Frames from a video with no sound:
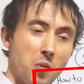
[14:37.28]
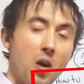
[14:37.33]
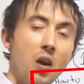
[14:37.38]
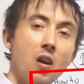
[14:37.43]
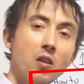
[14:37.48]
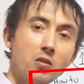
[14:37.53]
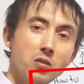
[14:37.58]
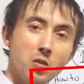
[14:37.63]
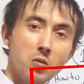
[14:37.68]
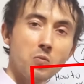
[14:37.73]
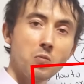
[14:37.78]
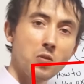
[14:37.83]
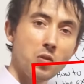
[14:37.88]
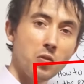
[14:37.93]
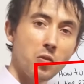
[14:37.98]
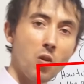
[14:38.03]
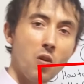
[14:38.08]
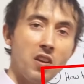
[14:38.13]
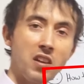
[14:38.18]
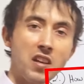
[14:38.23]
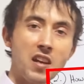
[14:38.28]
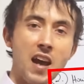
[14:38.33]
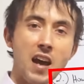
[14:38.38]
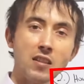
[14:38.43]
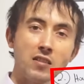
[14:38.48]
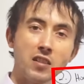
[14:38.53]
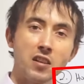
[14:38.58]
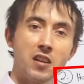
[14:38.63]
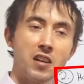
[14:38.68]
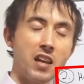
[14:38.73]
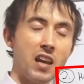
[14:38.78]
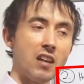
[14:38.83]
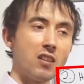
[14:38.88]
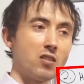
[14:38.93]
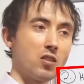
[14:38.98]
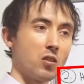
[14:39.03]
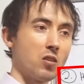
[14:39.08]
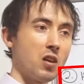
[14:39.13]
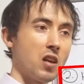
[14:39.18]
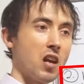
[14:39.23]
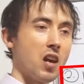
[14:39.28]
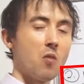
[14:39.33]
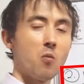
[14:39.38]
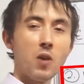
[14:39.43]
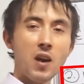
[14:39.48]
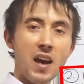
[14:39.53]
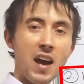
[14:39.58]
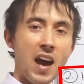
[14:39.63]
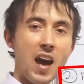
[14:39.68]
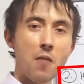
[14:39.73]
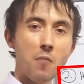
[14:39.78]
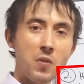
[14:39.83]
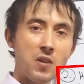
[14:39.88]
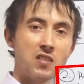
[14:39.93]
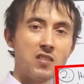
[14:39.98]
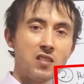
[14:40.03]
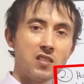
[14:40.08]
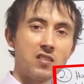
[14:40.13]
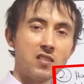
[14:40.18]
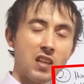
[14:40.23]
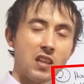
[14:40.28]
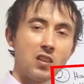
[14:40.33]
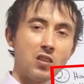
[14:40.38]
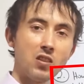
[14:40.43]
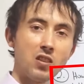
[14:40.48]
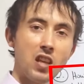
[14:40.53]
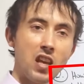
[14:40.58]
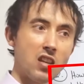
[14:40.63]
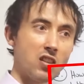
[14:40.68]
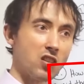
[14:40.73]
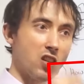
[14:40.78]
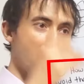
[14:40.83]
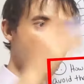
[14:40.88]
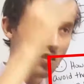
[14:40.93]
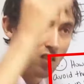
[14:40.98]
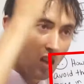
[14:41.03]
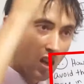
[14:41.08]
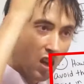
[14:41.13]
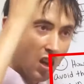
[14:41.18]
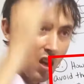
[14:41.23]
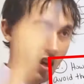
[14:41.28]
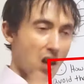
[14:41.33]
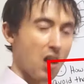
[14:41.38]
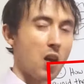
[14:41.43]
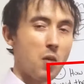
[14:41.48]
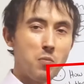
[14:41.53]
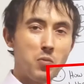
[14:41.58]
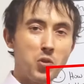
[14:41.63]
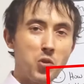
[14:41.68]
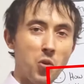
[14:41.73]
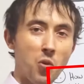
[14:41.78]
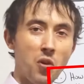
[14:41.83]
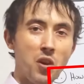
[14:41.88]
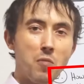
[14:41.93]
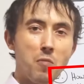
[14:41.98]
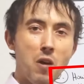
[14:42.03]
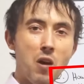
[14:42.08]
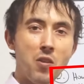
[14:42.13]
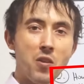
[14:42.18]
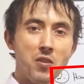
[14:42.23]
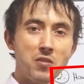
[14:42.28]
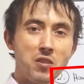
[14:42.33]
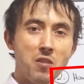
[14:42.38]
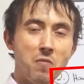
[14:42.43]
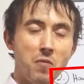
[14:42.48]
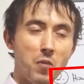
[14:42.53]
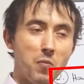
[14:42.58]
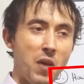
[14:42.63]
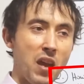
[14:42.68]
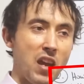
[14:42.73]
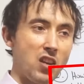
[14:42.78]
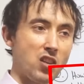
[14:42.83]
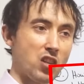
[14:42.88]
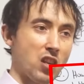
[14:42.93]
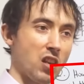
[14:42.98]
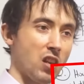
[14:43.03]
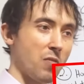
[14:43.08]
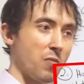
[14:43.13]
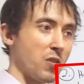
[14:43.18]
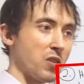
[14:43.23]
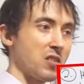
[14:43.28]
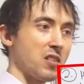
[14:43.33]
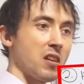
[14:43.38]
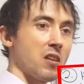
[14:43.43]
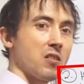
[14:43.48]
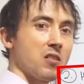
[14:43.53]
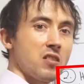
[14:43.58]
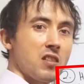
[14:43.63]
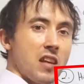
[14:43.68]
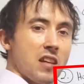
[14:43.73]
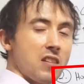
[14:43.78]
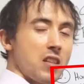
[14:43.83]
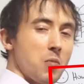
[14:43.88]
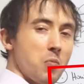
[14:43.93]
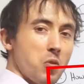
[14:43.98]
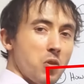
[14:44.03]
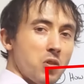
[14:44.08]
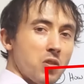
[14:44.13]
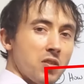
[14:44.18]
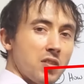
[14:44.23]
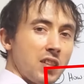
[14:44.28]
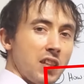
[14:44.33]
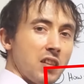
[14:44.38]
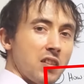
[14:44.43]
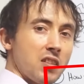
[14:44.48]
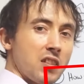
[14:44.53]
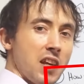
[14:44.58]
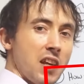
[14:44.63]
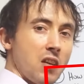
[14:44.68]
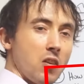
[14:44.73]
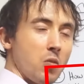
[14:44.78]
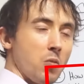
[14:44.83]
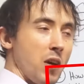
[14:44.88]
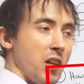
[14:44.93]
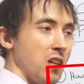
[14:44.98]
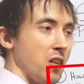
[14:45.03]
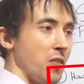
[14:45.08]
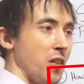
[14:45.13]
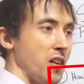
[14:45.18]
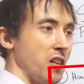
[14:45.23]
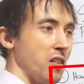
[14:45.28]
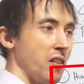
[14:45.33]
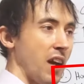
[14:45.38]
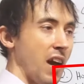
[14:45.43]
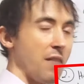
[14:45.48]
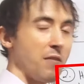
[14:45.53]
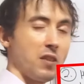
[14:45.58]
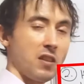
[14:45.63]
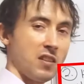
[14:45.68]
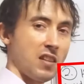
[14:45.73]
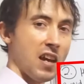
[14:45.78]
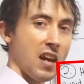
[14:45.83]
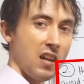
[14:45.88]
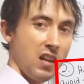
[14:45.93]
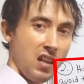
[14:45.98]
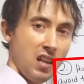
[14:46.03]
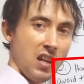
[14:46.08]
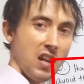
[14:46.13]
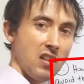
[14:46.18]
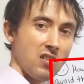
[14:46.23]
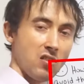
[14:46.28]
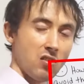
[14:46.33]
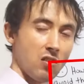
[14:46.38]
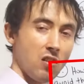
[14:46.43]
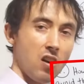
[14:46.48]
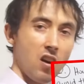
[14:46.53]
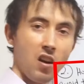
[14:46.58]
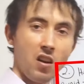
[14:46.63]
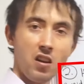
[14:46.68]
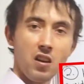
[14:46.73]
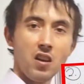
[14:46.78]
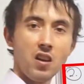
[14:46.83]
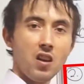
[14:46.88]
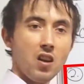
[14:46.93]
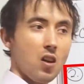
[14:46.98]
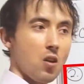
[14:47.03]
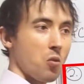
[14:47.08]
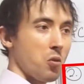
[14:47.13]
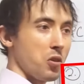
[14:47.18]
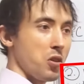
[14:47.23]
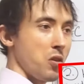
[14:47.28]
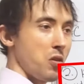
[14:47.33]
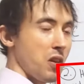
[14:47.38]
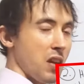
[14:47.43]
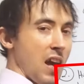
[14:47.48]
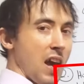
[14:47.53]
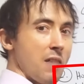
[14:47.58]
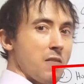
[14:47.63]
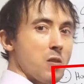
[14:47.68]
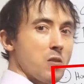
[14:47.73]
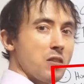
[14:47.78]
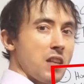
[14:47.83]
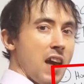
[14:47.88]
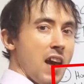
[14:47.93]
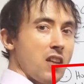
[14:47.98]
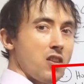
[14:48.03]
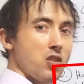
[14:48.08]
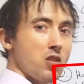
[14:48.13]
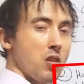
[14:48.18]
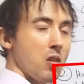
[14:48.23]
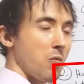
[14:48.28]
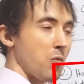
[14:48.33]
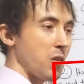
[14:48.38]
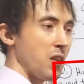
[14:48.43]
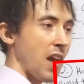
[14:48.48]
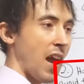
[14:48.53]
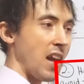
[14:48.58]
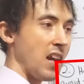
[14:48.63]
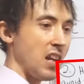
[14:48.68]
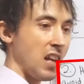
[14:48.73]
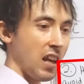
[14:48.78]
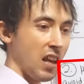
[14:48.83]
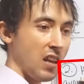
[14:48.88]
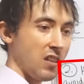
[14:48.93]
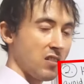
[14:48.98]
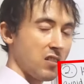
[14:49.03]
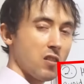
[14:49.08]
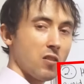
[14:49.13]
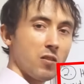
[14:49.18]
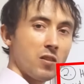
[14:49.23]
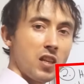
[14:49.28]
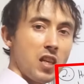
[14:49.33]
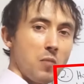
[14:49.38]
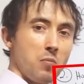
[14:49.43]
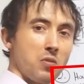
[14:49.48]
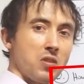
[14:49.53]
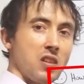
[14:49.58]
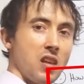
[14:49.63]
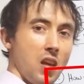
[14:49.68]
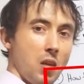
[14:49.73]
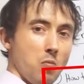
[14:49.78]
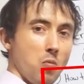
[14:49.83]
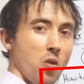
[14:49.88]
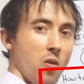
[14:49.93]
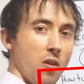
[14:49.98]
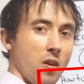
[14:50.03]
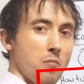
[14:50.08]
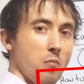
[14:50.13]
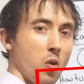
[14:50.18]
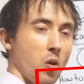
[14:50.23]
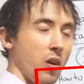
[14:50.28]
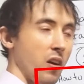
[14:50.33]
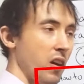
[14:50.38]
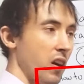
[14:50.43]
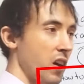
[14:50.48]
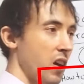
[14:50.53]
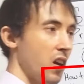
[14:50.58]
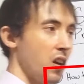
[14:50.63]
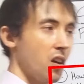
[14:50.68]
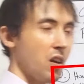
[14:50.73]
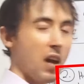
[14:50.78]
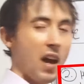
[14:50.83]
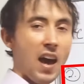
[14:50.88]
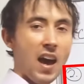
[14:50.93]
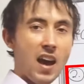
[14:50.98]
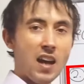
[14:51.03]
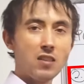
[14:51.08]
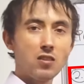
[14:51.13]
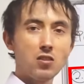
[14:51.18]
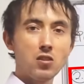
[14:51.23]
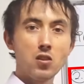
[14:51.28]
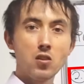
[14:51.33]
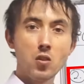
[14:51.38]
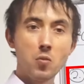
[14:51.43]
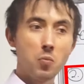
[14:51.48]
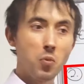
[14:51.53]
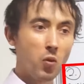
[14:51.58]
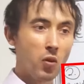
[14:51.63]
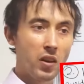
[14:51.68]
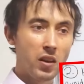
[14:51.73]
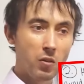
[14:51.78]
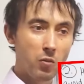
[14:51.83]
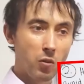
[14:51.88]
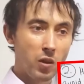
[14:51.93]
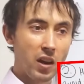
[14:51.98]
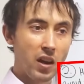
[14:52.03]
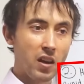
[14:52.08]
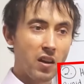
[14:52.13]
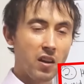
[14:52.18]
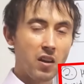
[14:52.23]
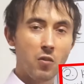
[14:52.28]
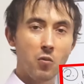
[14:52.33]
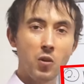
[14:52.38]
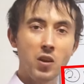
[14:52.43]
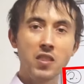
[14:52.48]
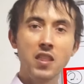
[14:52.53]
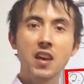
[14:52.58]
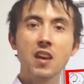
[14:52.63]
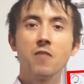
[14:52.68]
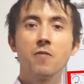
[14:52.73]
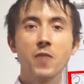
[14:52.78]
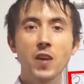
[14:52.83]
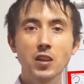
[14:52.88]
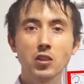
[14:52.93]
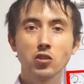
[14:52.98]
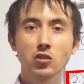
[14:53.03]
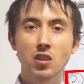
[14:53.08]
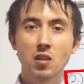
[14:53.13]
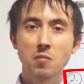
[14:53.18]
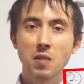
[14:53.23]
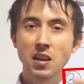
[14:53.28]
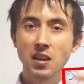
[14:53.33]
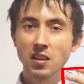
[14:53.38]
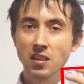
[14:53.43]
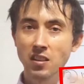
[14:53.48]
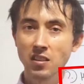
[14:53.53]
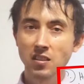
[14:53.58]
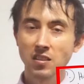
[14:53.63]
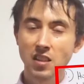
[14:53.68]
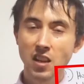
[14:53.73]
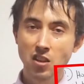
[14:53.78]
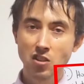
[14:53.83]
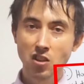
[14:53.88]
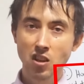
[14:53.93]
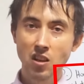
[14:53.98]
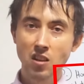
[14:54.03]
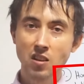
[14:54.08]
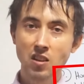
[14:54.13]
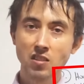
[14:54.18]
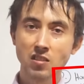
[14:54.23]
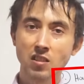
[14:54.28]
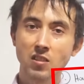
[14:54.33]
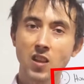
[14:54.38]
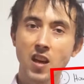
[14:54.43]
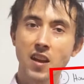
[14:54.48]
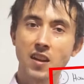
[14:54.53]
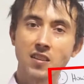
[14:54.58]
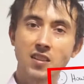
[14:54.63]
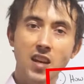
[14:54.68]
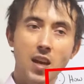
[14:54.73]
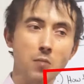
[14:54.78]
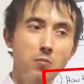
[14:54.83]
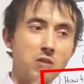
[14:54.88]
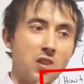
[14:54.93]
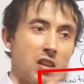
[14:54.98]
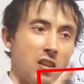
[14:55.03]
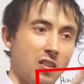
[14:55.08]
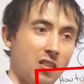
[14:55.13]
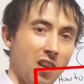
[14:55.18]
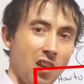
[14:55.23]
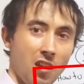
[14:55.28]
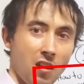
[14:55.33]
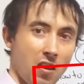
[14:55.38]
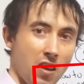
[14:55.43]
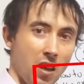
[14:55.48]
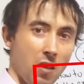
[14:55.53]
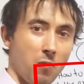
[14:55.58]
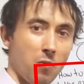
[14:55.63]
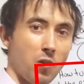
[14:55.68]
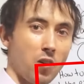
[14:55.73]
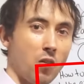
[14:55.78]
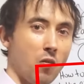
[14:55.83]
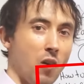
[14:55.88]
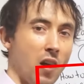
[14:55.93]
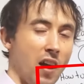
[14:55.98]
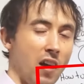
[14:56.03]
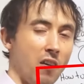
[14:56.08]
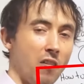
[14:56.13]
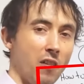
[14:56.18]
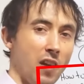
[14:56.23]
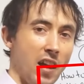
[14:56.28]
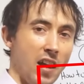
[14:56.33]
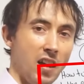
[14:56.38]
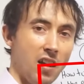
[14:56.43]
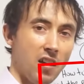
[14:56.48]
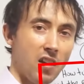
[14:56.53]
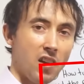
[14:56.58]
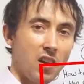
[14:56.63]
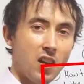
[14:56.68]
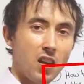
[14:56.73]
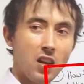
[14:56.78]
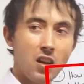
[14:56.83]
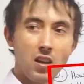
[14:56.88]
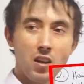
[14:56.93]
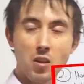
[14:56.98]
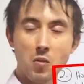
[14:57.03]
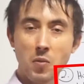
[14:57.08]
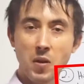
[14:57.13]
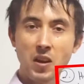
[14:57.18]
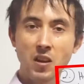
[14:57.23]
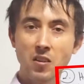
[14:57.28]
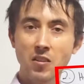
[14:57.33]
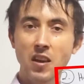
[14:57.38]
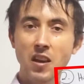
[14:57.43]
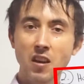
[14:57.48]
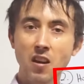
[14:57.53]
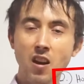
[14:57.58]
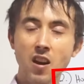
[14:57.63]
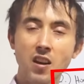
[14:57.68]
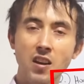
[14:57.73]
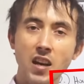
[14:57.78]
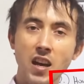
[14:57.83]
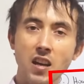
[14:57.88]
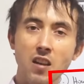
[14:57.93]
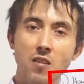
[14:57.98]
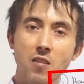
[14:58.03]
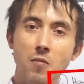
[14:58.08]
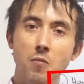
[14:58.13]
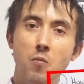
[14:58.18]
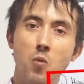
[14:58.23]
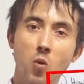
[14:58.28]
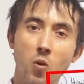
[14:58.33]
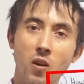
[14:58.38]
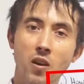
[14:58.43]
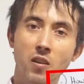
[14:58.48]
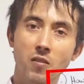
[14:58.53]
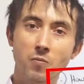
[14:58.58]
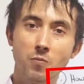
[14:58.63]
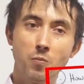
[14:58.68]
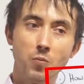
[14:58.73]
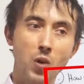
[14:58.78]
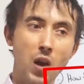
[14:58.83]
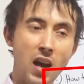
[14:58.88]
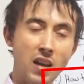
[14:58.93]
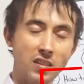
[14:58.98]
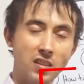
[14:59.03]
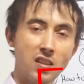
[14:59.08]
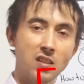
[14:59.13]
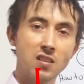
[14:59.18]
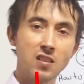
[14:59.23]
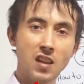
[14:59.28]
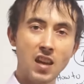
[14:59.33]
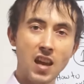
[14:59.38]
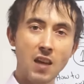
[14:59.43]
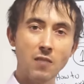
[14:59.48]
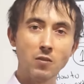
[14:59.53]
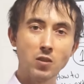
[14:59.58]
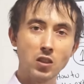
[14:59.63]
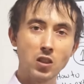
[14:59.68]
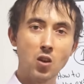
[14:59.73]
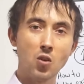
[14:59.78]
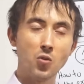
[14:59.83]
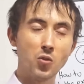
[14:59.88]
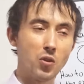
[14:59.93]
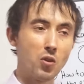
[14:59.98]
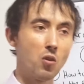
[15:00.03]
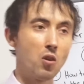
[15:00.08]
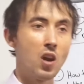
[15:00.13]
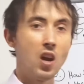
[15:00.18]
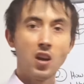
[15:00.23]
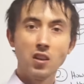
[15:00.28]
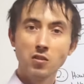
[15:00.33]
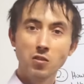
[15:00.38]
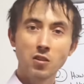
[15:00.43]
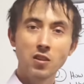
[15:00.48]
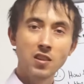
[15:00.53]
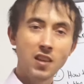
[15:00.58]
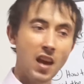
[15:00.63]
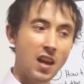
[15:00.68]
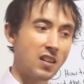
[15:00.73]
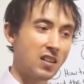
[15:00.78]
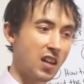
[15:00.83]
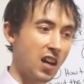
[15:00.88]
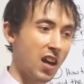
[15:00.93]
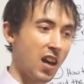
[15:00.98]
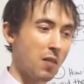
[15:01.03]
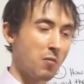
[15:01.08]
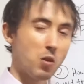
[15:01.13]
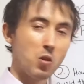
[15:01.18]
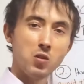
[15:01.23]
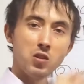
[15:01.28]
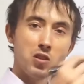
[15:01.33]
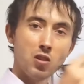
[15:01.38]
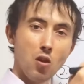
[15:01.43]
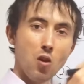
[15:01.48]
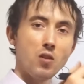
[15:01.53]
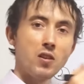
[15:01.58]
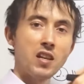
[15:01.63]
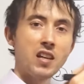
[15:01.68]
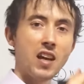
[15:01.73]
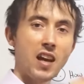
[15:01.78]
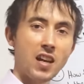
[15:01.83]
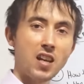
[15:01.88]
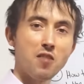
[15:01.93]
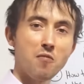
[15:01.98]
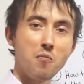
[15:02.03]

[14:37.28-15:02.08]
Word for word: also throwing it out there again. So what happens is they, they just absorb all this information. If the sales typical sales cycle window that you have is ninety days long, well, you could have those ads show up for ninety days, and they'll keep seeing more and more. ads to the point where when they eventually make a decision, because a lot of times they think on it for a while, right? And the bigger they are, kind of the more process they have to go through. During that time, you're slowly kind